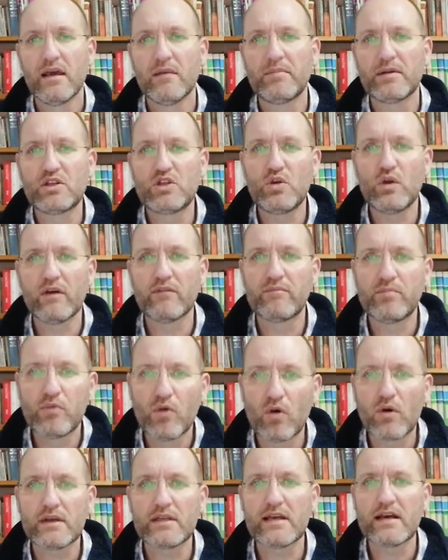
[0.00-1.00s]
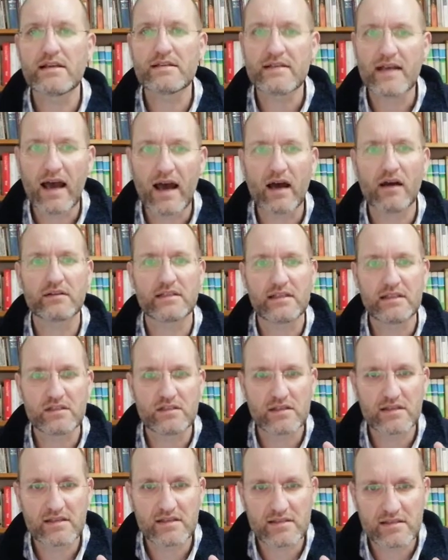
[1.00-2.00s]
but you have brought us out
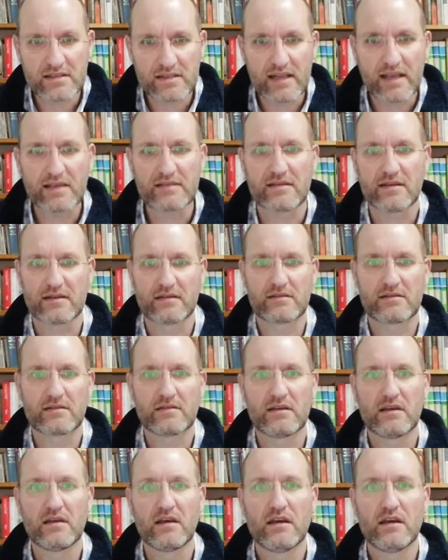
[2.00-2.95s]
into this desert